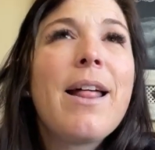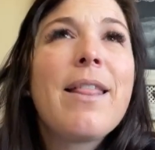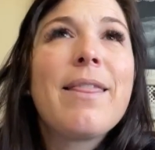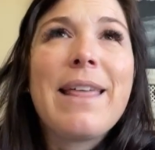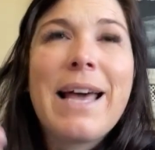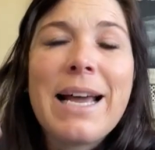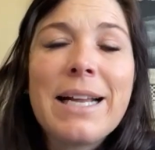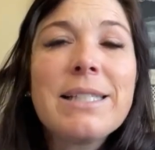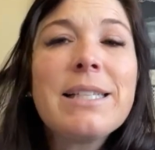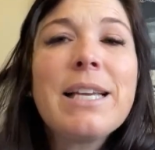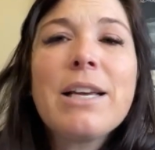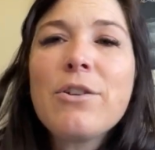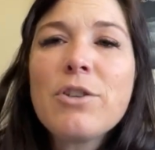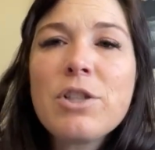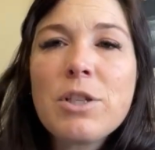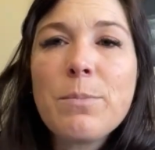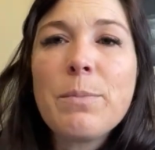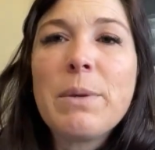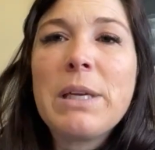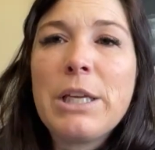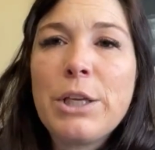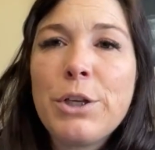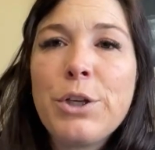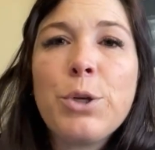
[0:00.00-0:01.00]
that tells
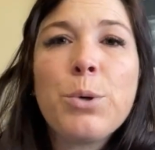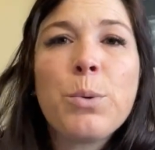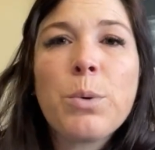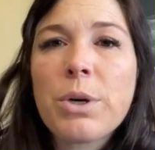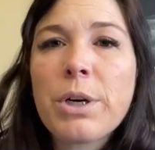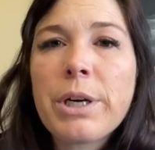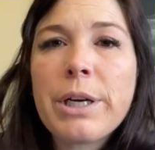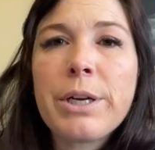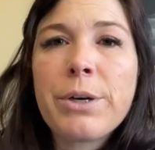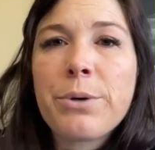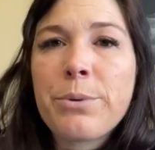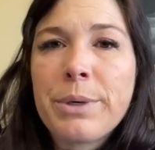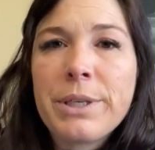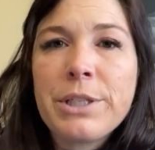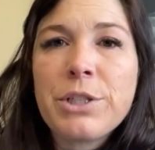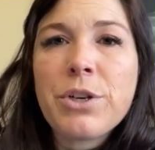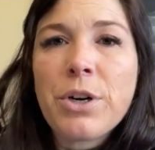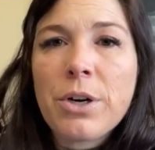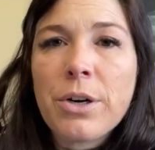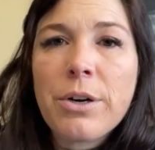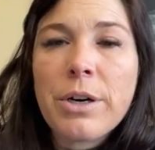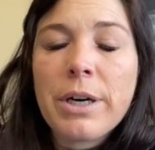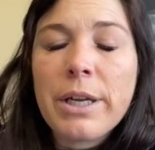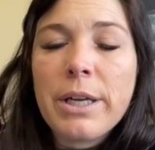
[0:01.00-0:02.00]
me you are going to
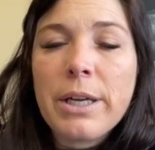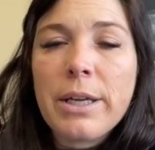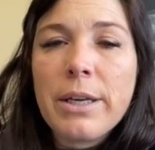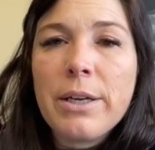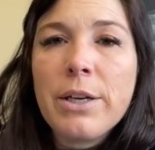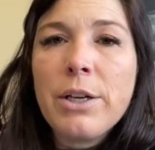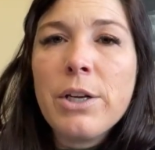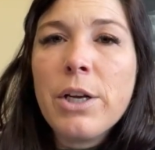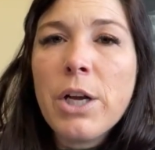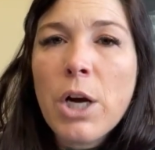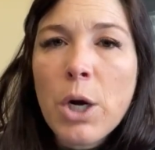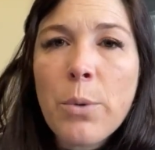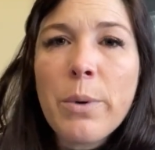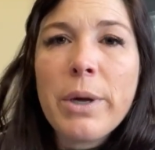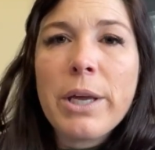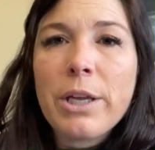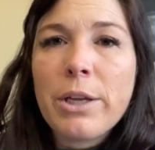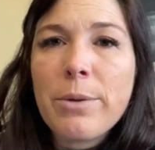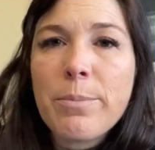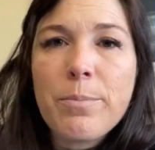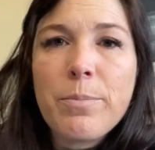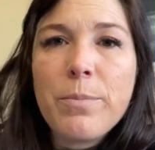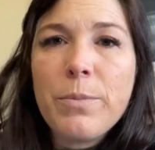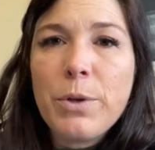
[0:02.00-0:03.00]
return it
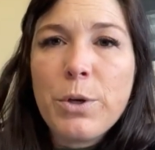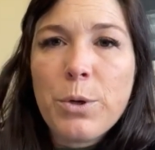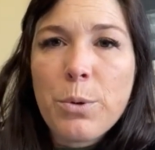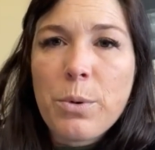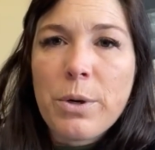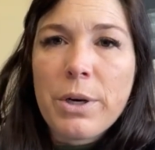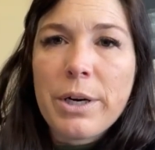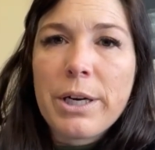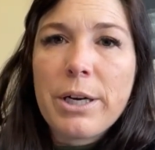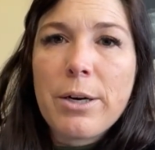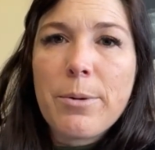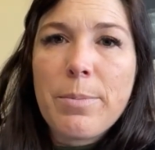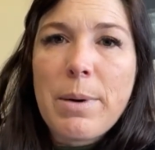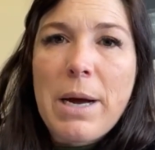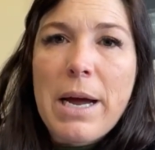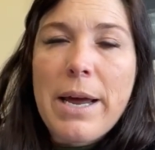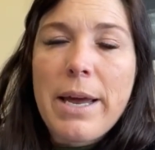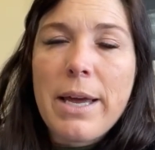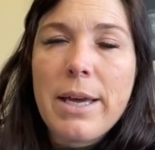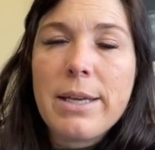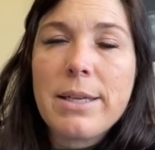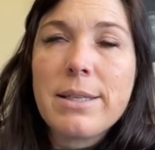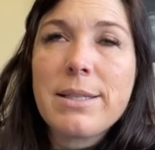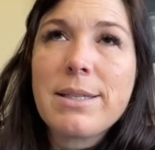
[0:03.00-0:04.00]
knowing you were going to buy
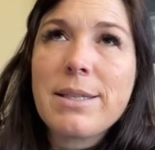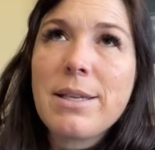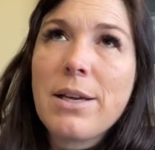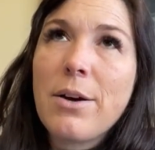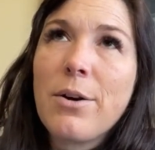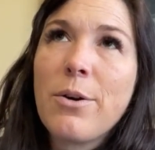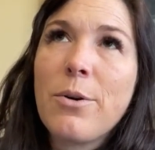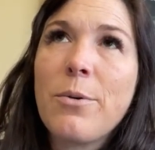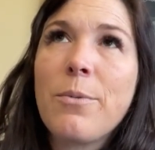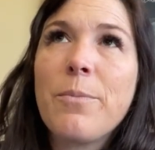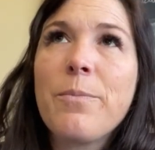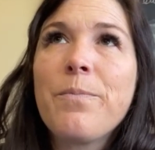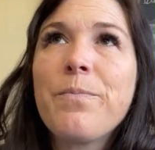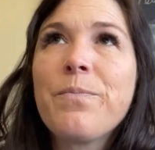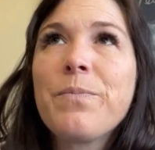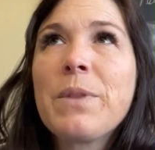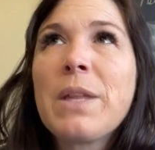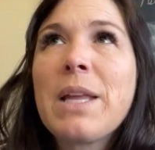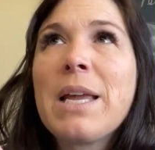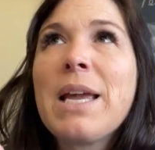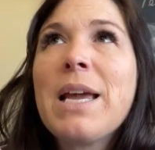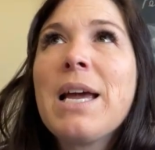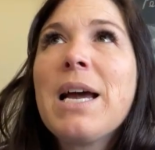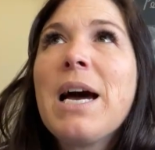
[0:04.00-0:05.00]
it. So,
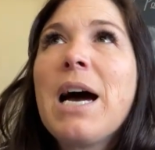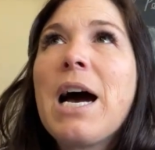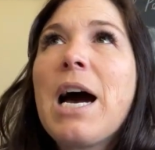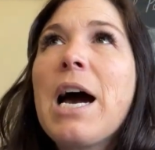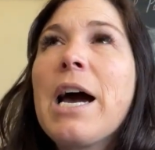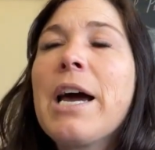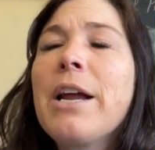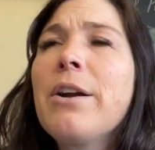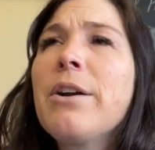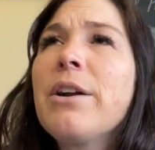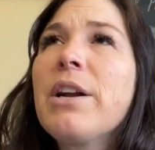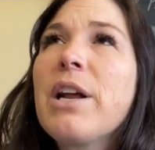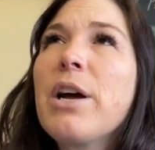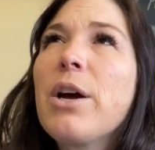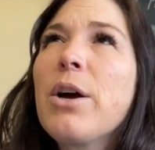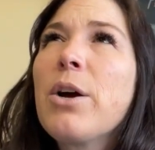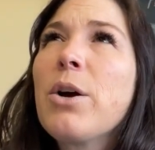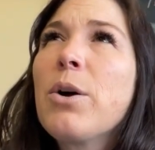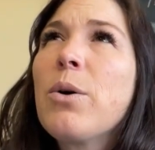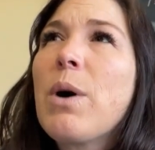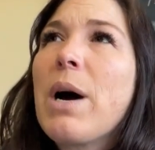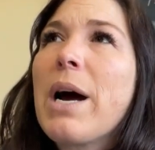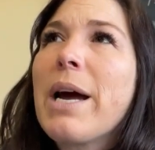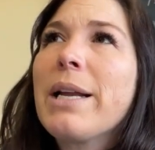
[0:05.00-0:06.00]
I don't
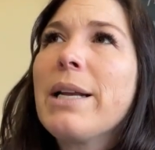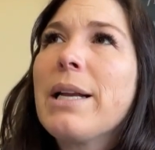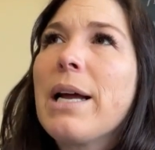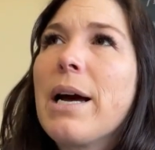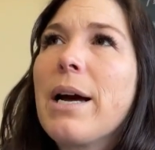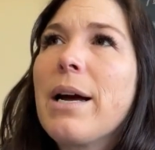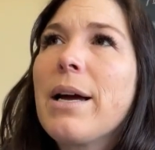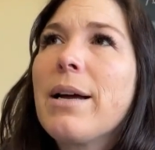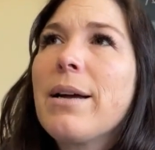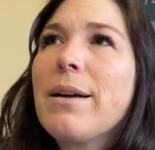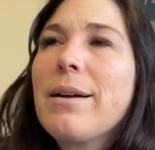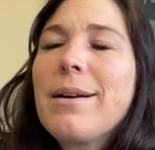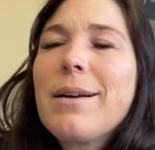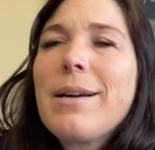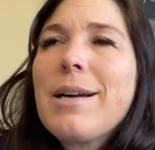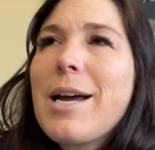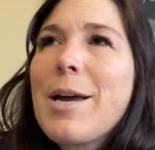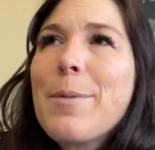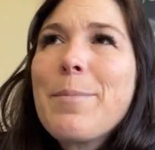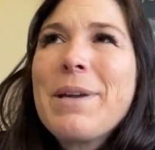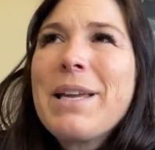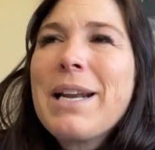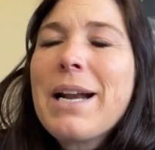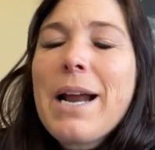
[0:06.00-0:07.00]
know. I I
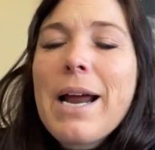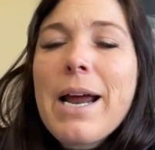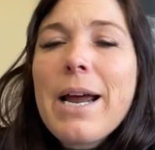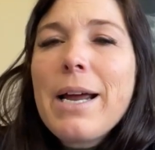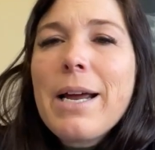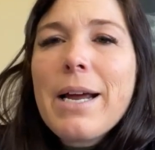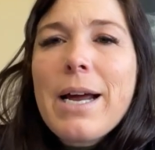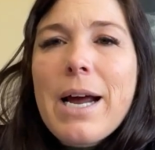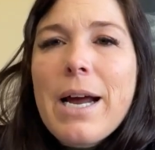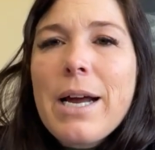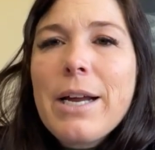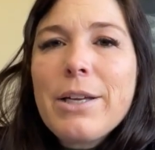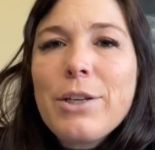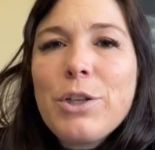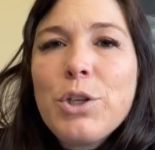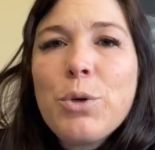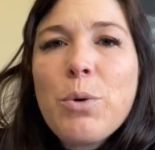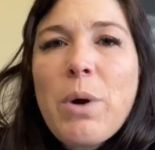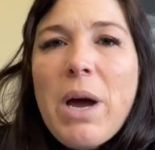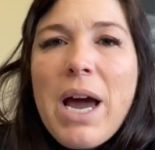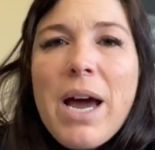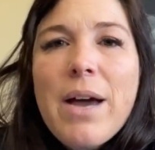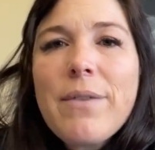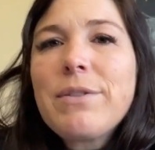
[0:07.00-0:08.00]
mean, you
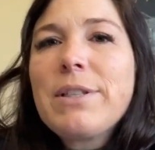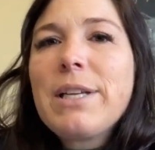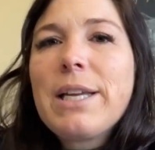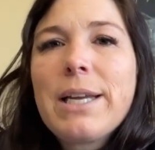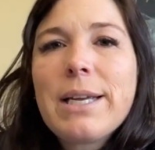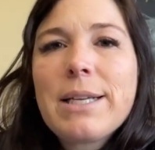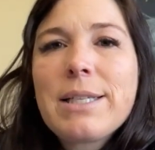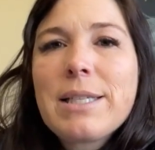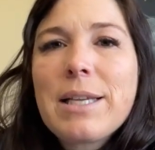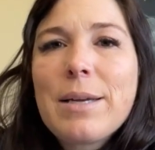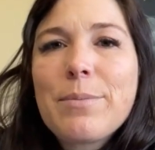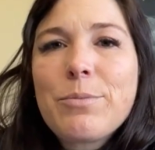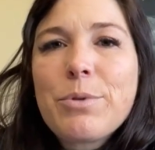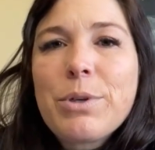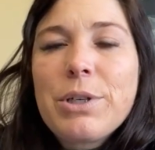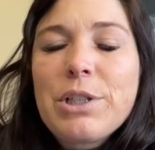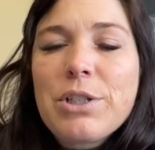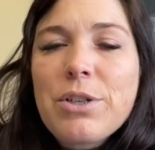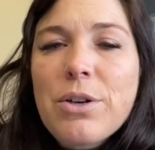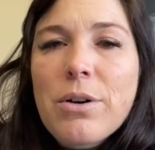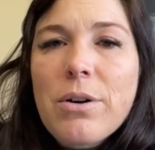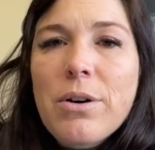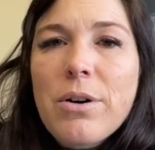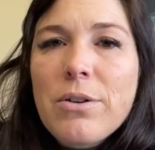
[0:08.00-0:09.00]
have to accept
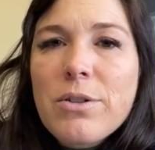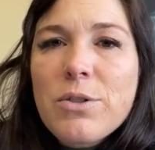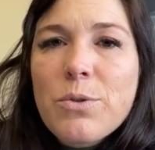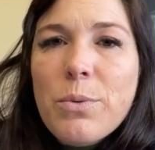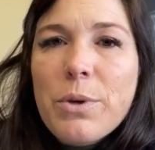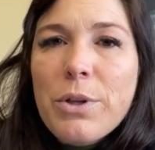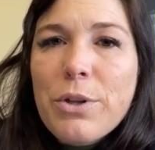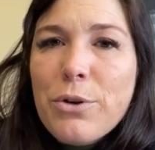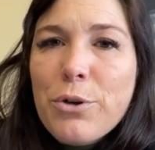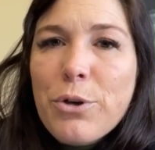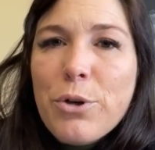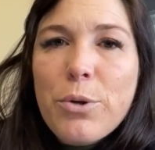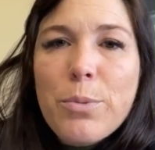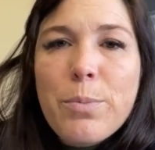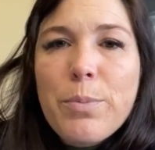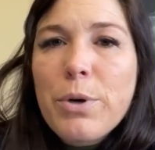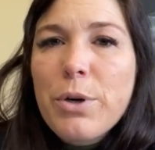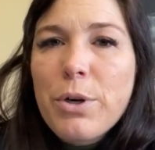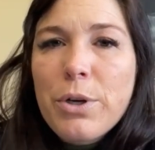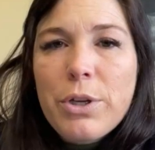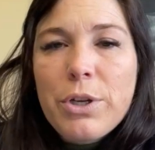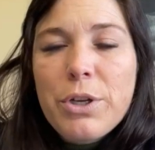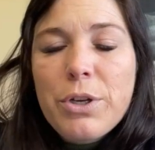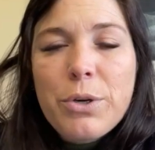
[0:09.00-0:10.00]
returns whether you
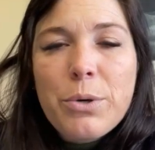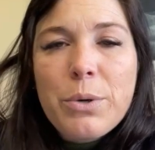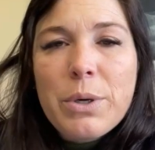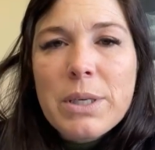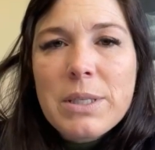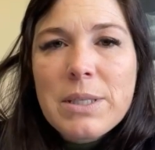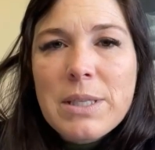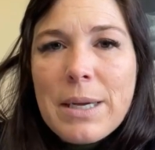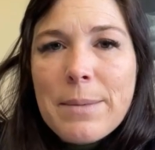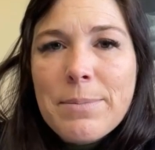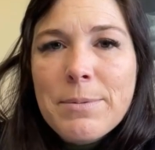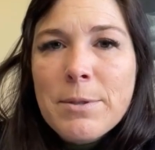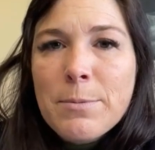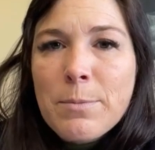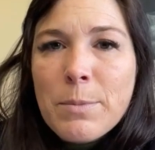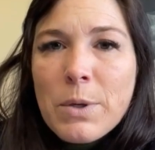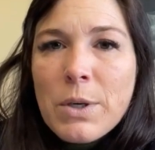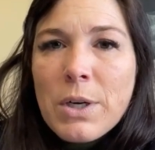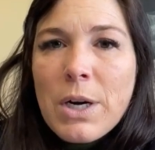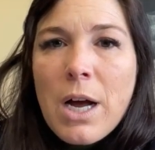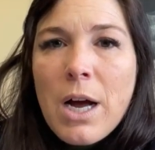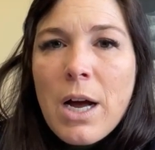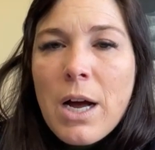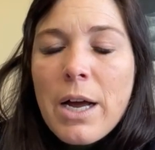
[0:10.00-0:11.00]
put you accept them or
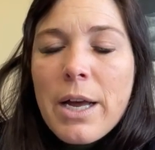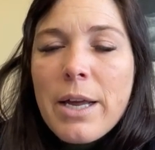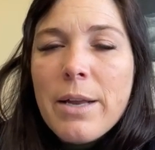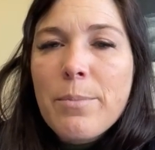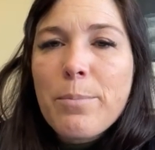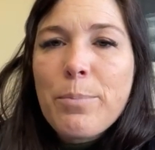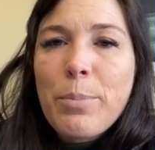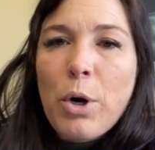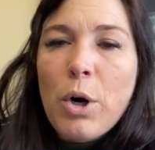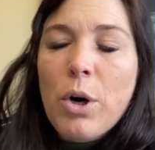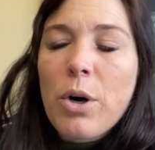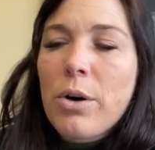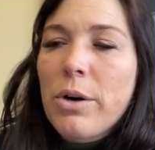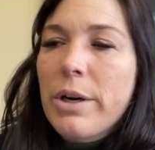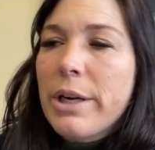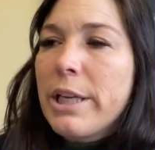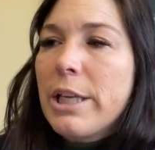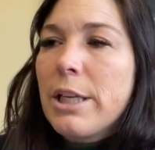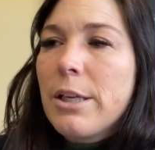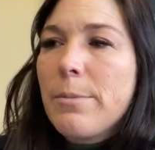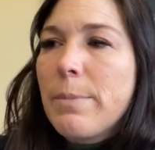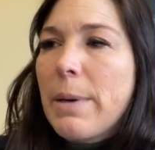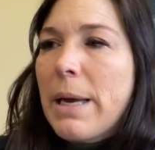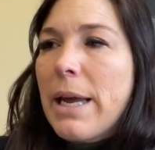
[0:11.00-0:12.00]
not per
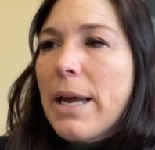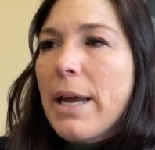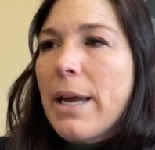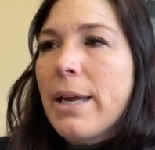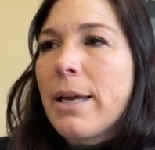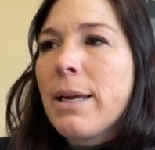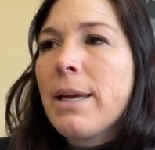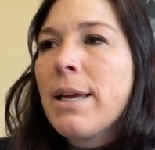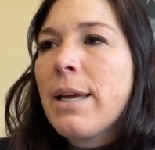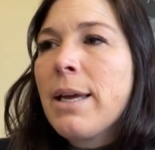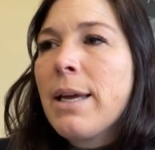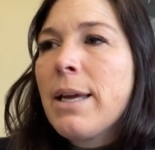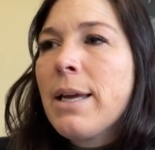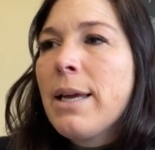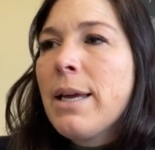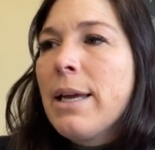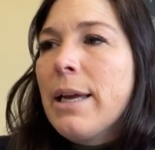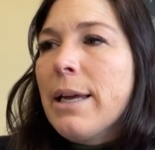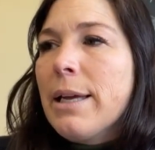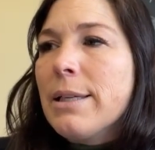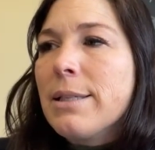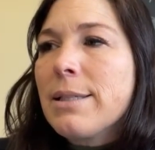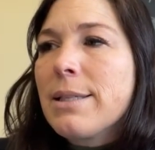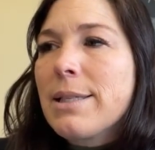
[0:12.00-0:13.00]
eBay.
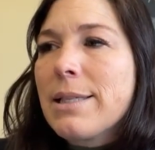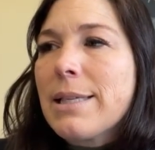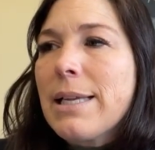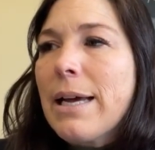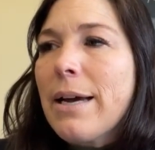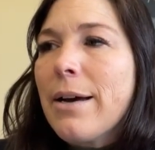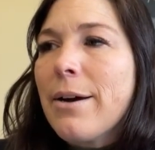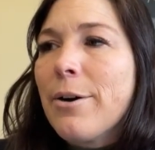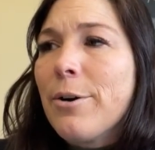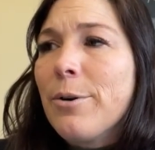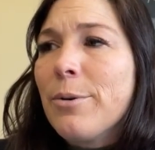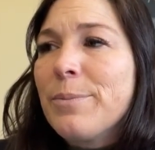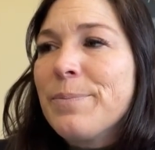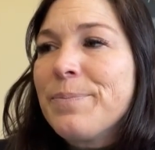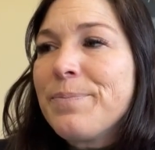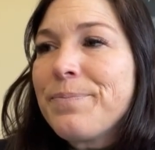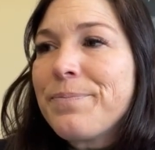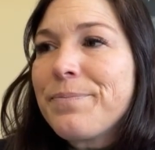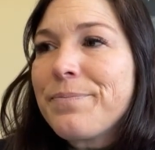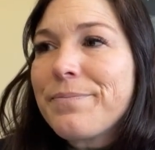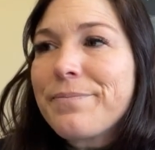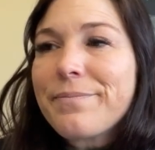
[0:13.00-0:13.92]
And so